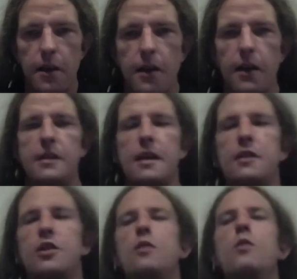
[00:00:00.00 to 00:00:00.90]

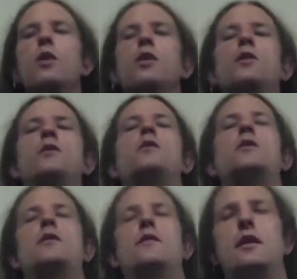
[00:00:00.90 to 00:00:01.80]
essentially
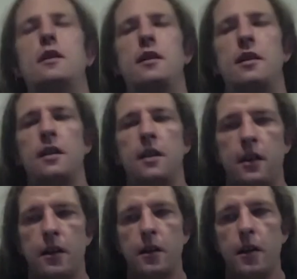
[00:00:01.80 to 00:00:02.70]
ones that